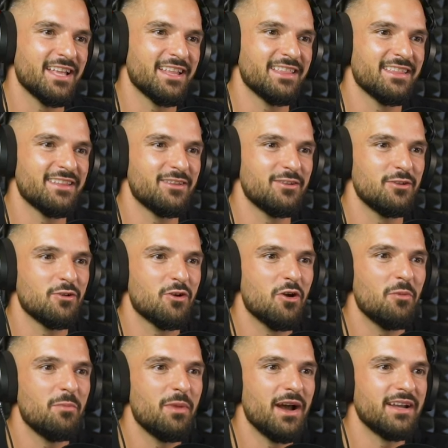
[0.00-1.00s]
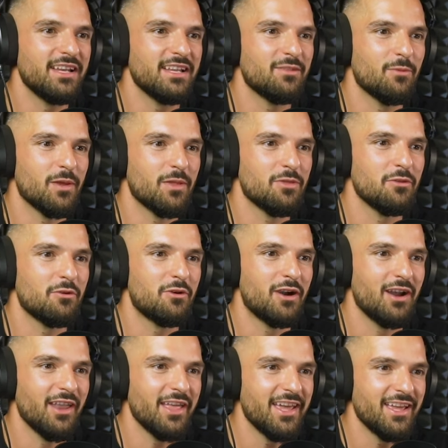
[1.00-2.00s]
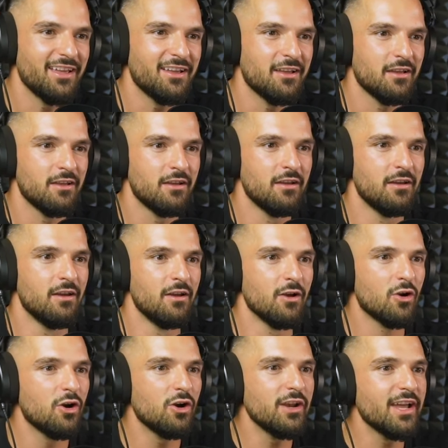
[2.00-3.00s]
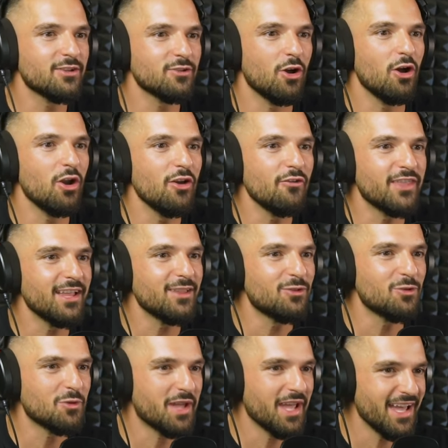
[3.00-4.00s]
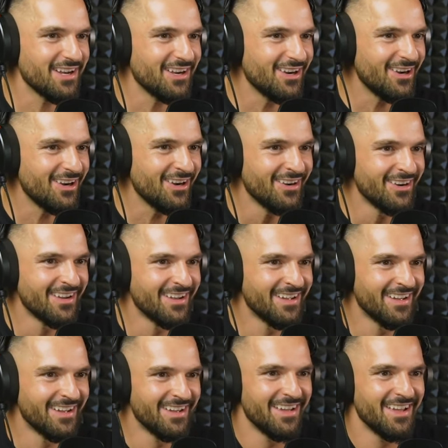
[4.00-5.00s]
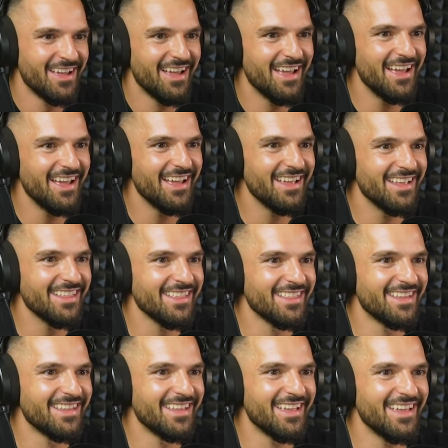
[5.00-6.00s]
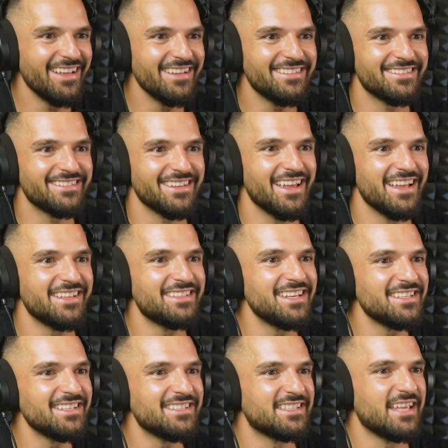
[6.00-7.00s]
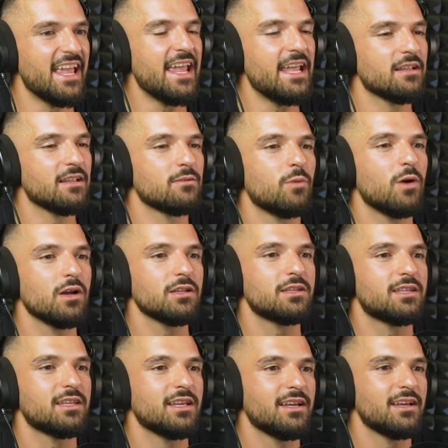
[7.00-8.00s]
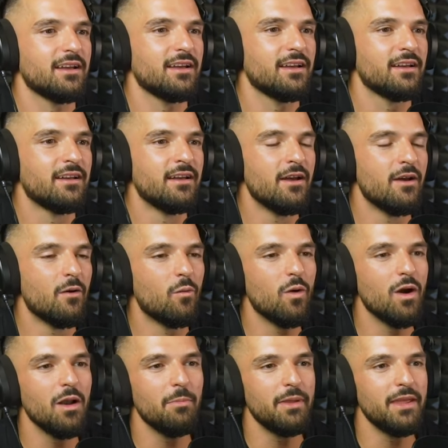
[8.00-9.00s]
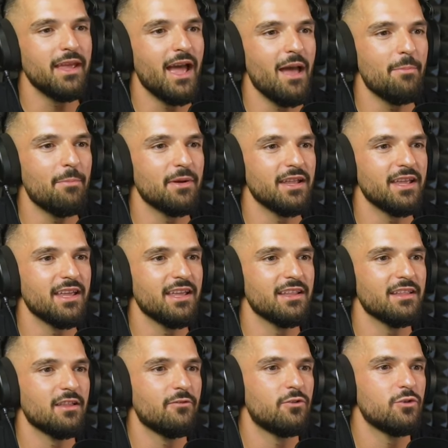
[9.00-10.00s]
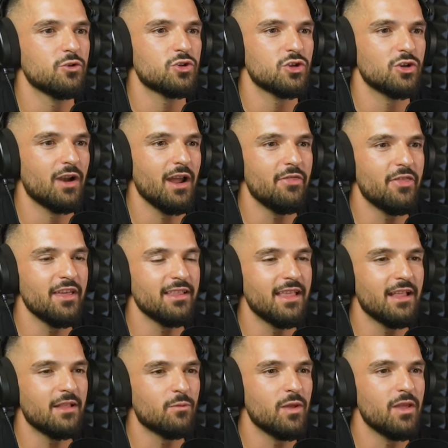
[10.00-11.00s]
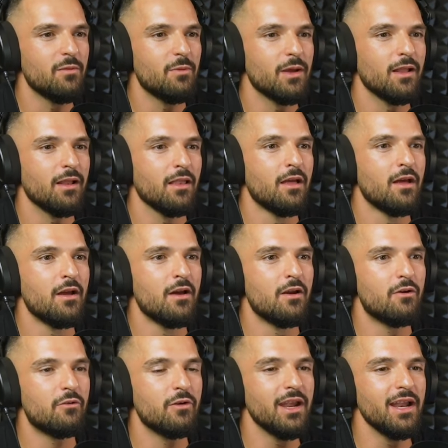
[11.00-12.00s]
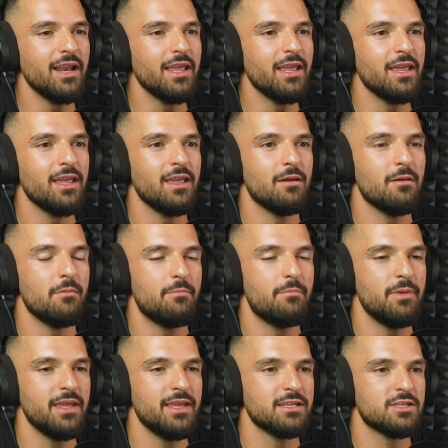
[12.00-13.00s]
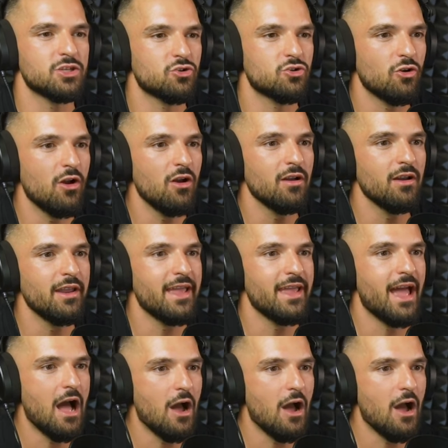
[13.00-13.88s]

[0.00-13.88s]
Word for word: and you combine it with Neuralink. Connect all of that together and it's it's insane what uh, will be happening in the future. I think that we will really be strongly